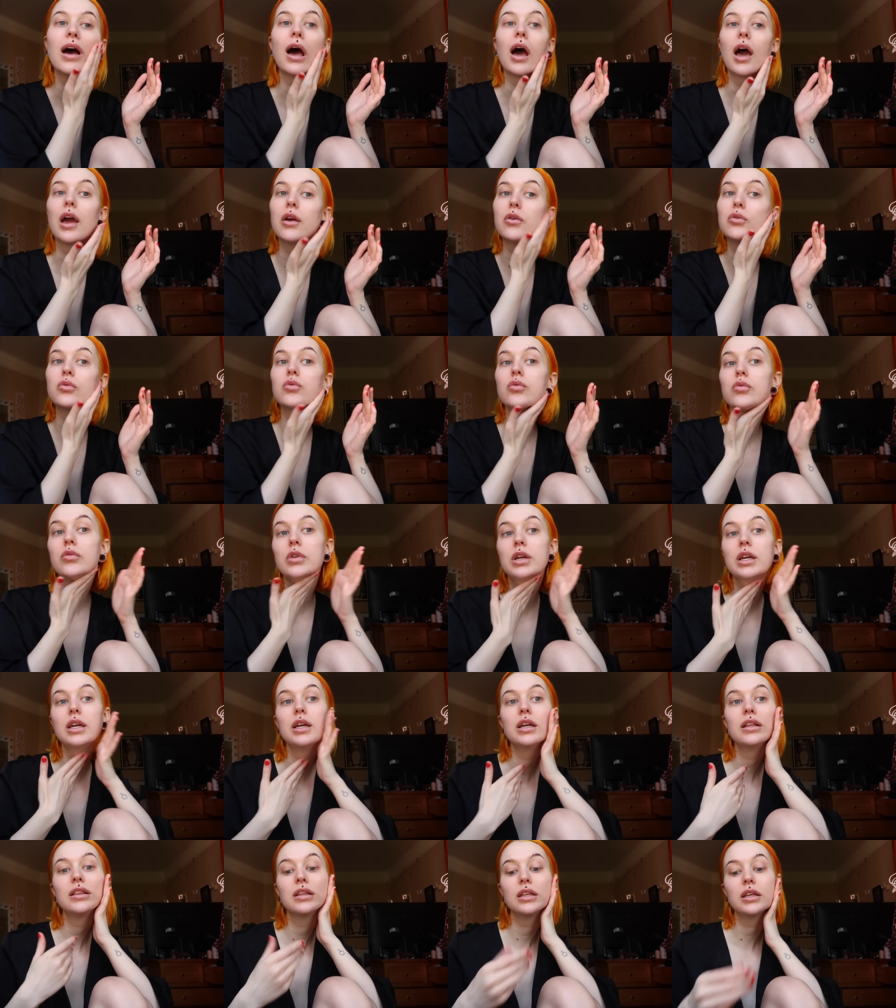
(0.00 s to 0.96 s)
I
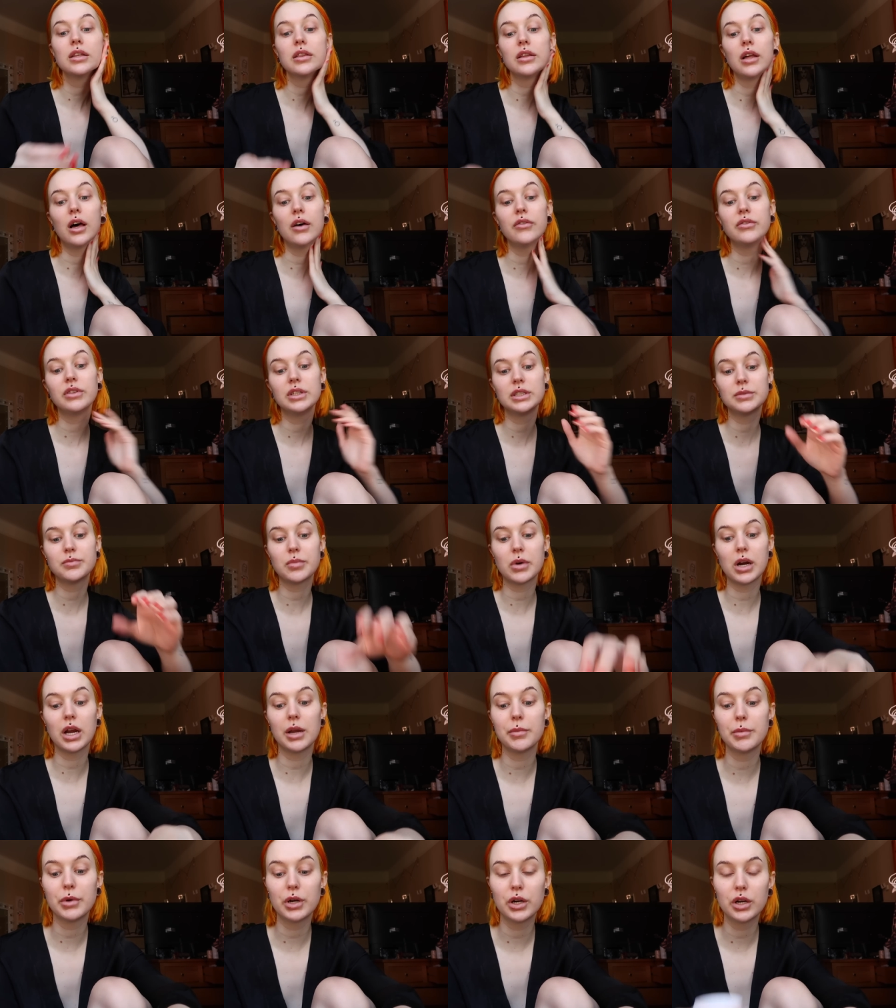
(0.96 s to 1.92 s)
really love this
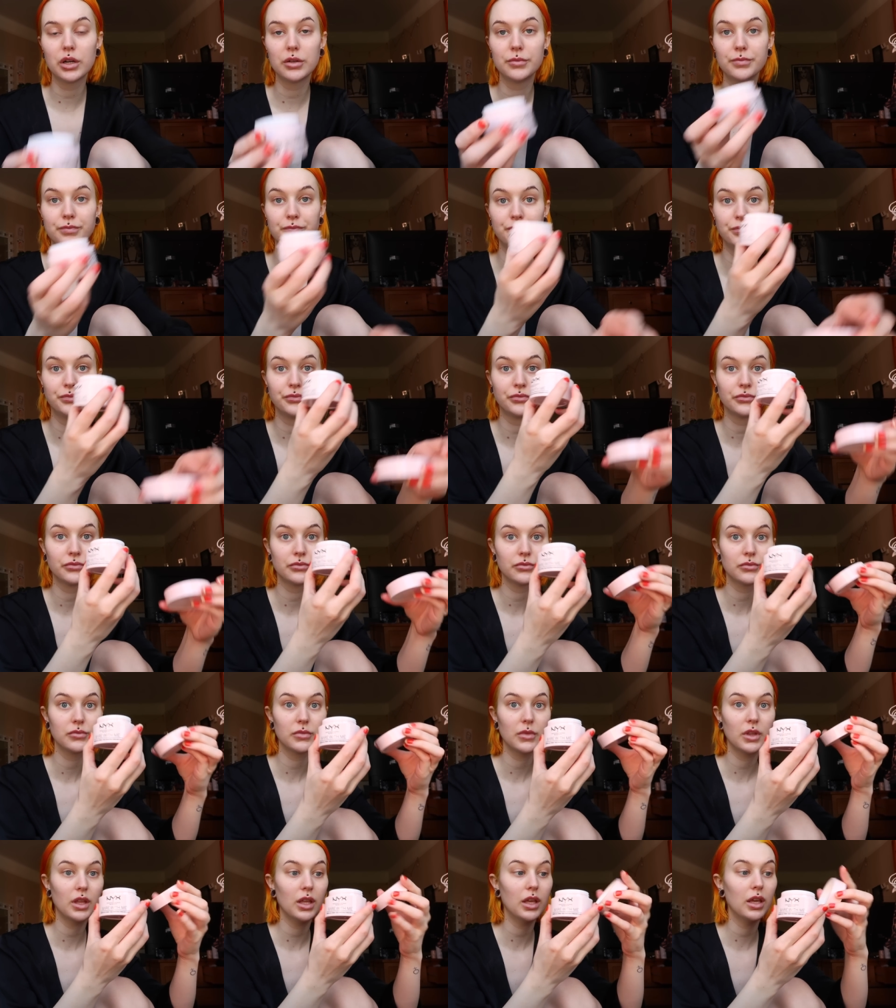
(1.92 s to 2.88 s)
primer.
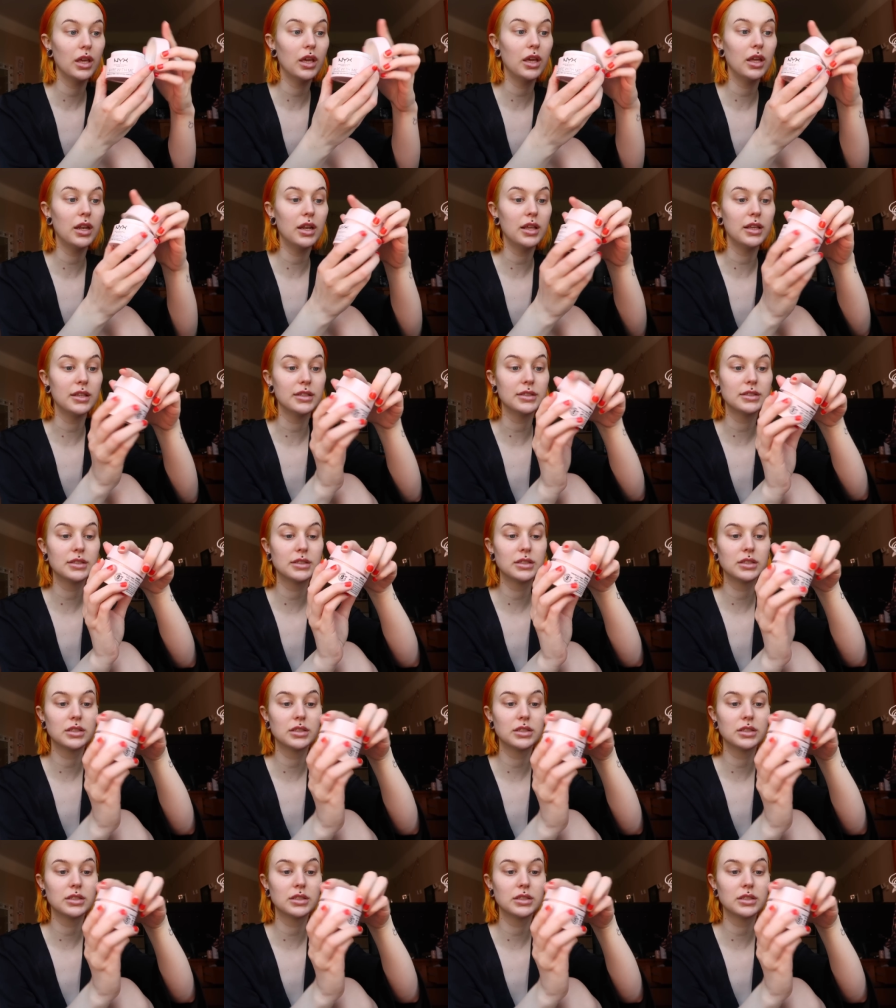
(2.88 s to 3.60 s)
It is,